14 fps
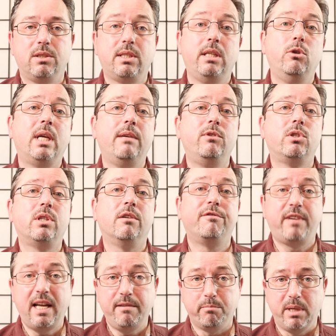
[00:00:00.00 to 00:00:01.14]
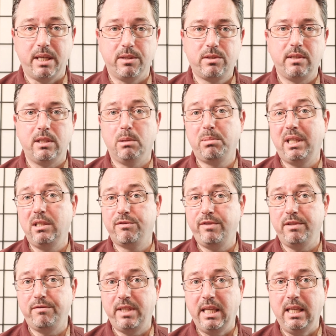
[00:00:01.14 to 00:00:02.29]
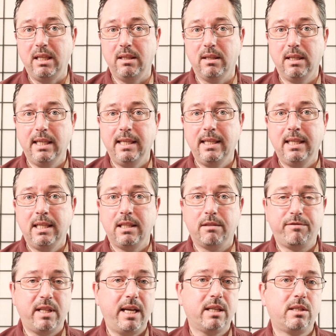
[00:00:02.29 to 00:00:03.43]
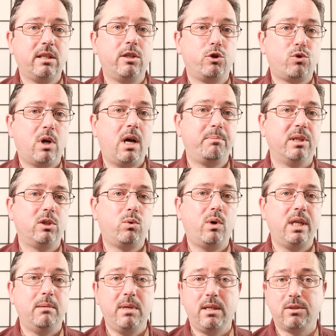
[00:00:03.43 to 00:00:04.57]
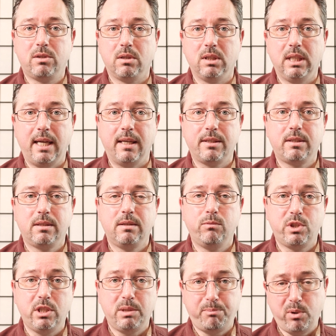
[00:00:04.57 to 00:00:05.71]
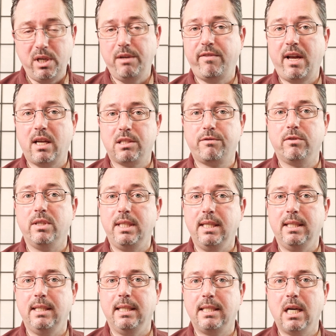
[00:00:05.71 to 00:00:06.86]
Let's say you gave yourself 5 minutes and your player's 15. The flag's going to drop in 20 minutes or less, which is pretty fast for a D&D